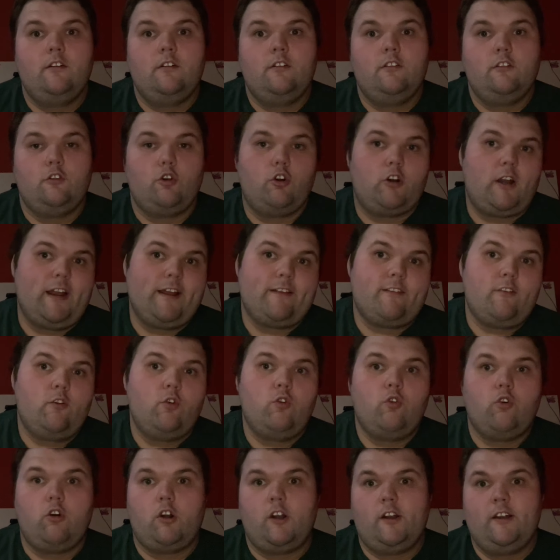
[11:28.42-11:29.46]
Lorax,
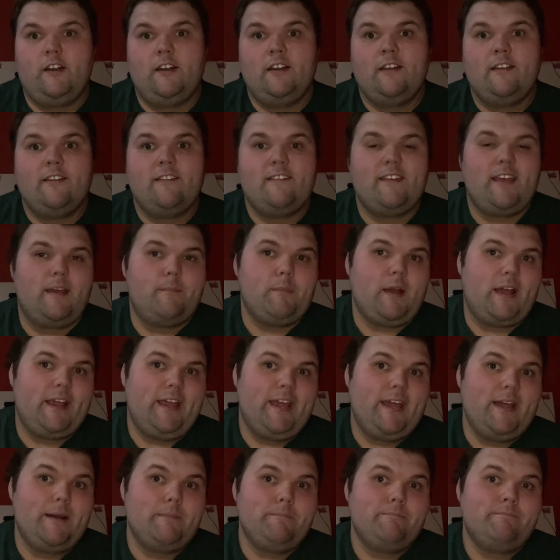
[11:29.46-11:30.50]
Horton, Sam I
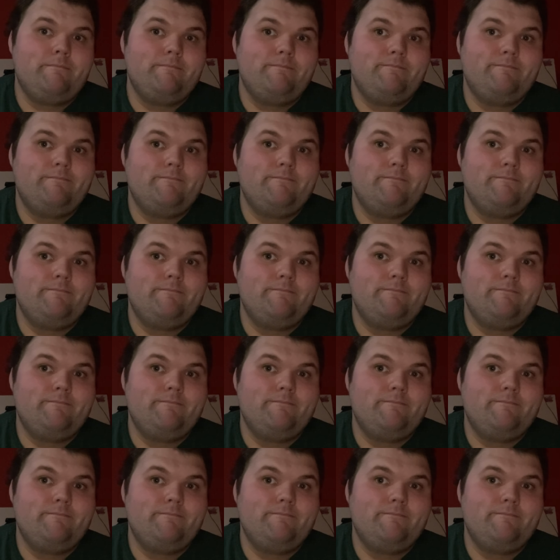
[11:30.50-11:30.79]
Am.